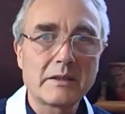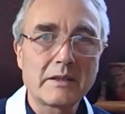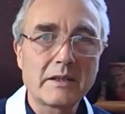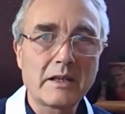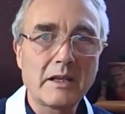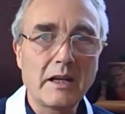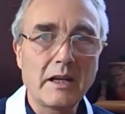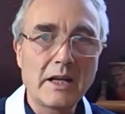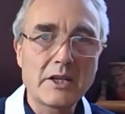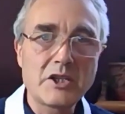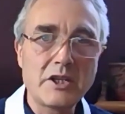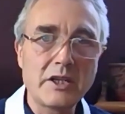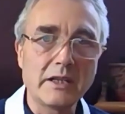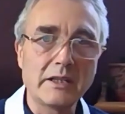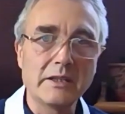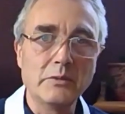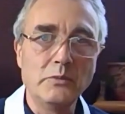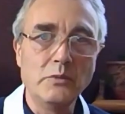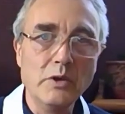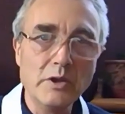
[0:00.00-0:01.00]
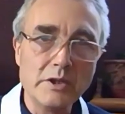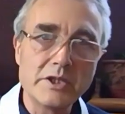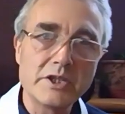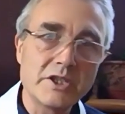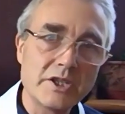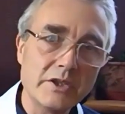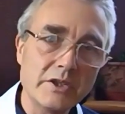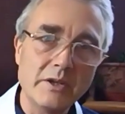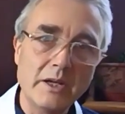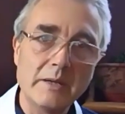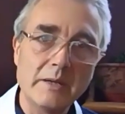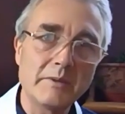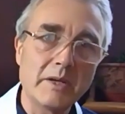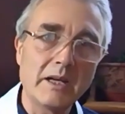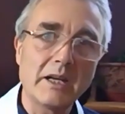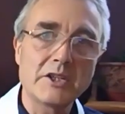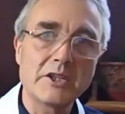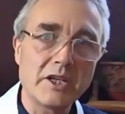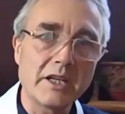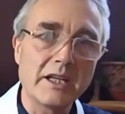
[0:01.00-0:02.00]
clutching the woods to him,
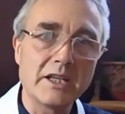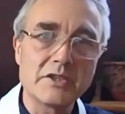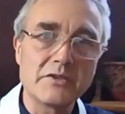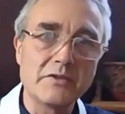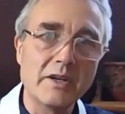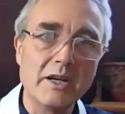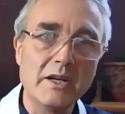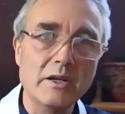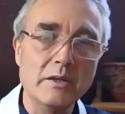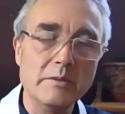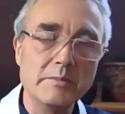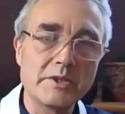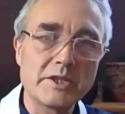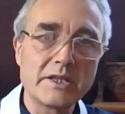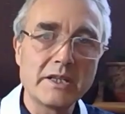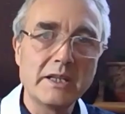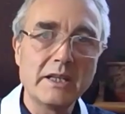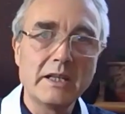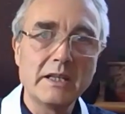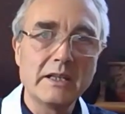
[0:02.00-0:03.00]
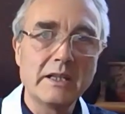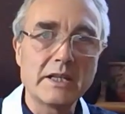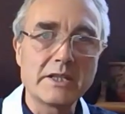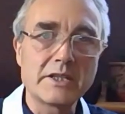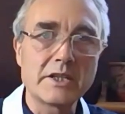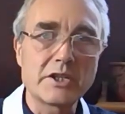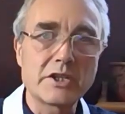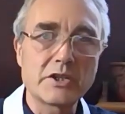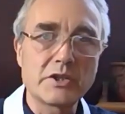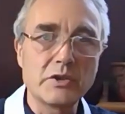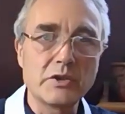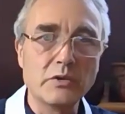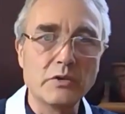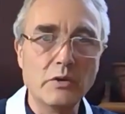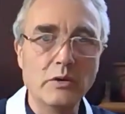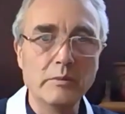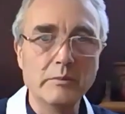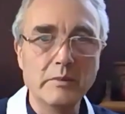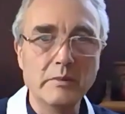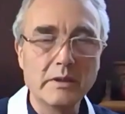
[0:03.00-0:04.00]
clutching his robes as the
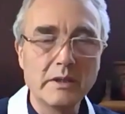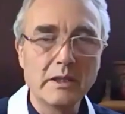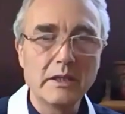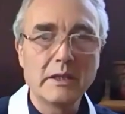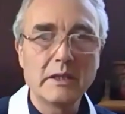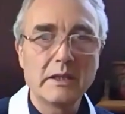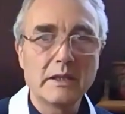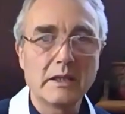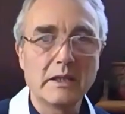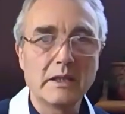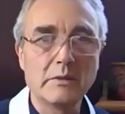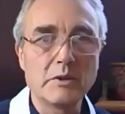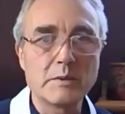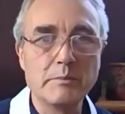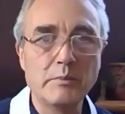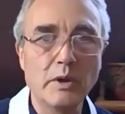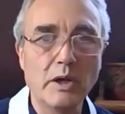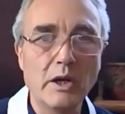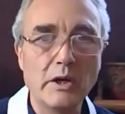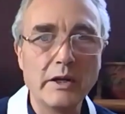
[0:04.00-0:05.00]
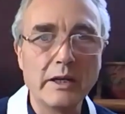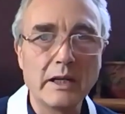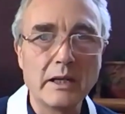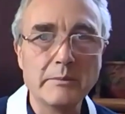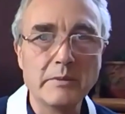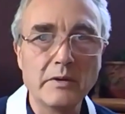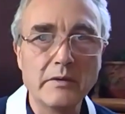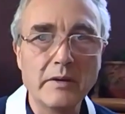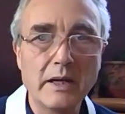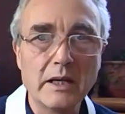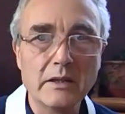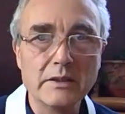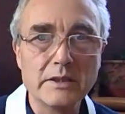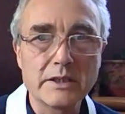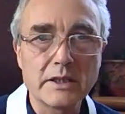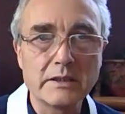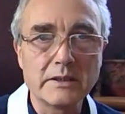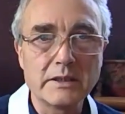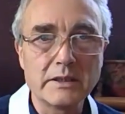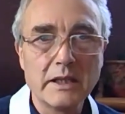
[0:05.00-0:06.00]
storm was blowing him around.
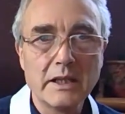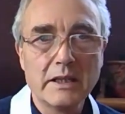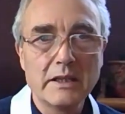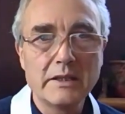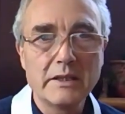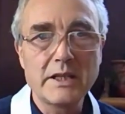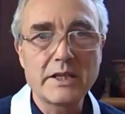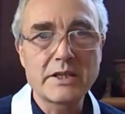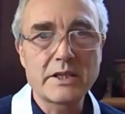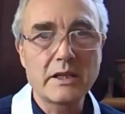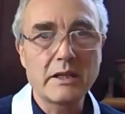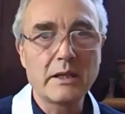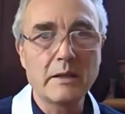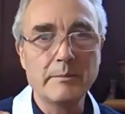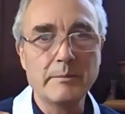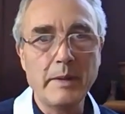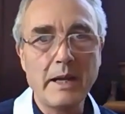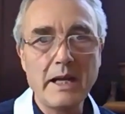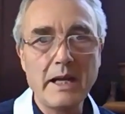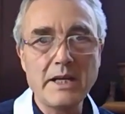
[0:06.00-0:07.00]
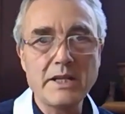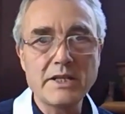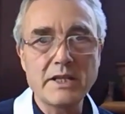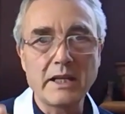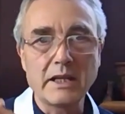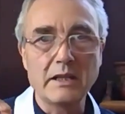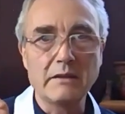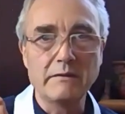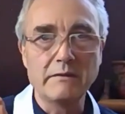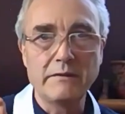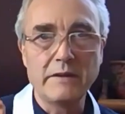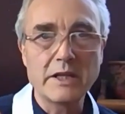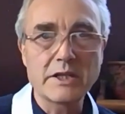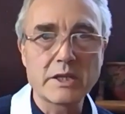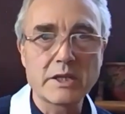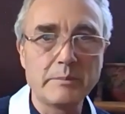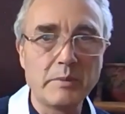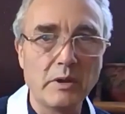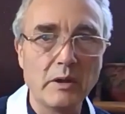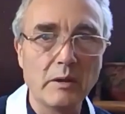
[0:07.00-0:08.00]
And this amazing
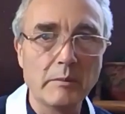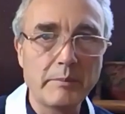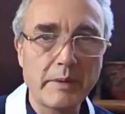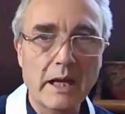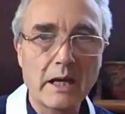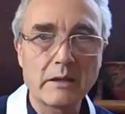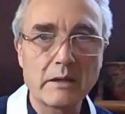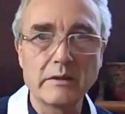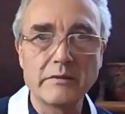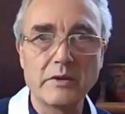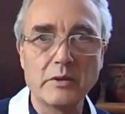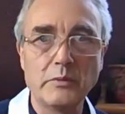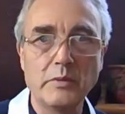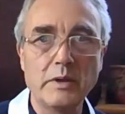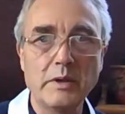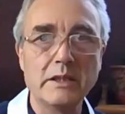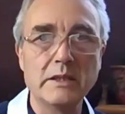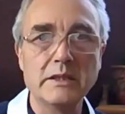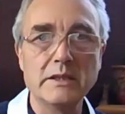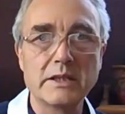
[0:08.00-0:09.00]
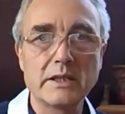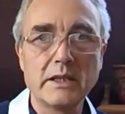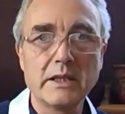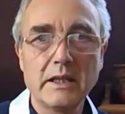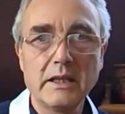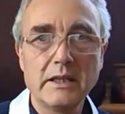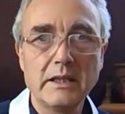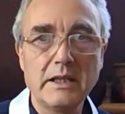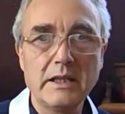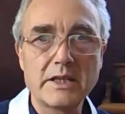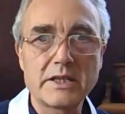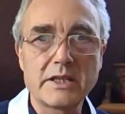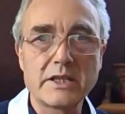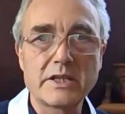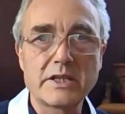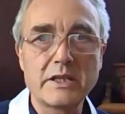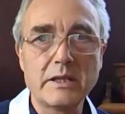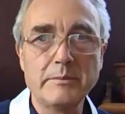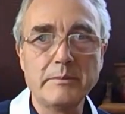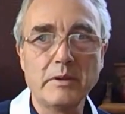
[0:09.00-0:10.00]
invisible power of the wind is the
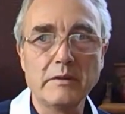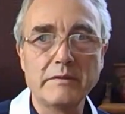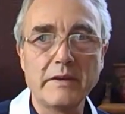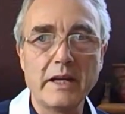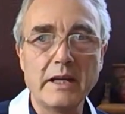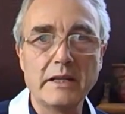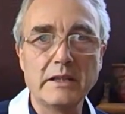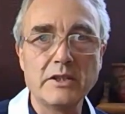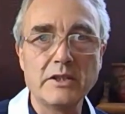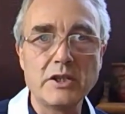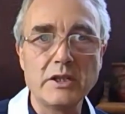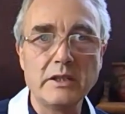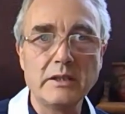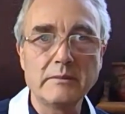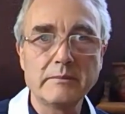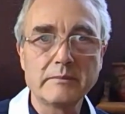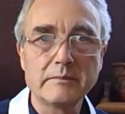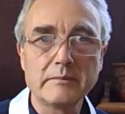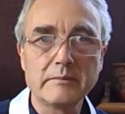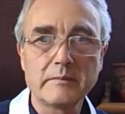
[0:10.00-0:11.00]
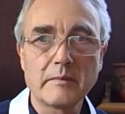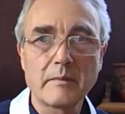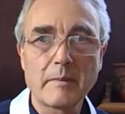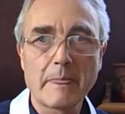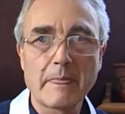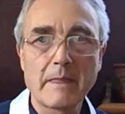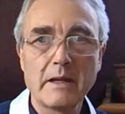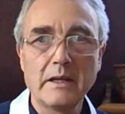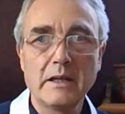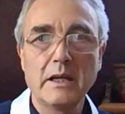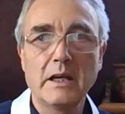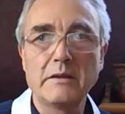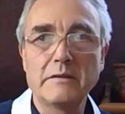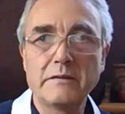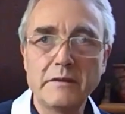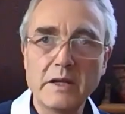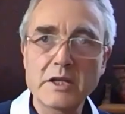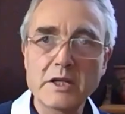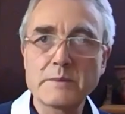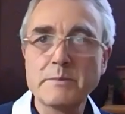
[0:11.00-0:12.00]
symbol for energy. At
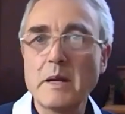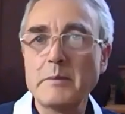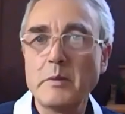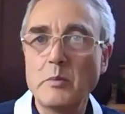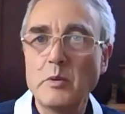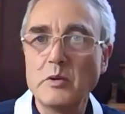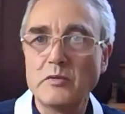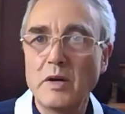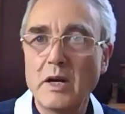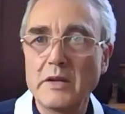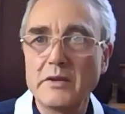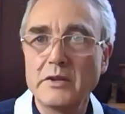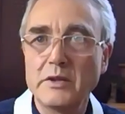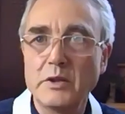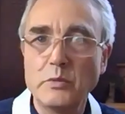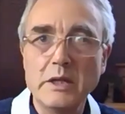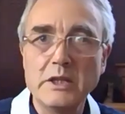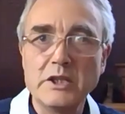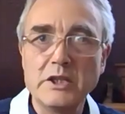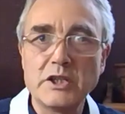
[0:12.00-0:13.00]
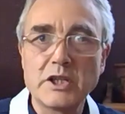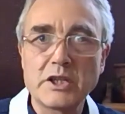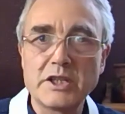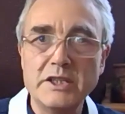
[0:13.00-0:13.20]
first, maybe we'd rather the wind just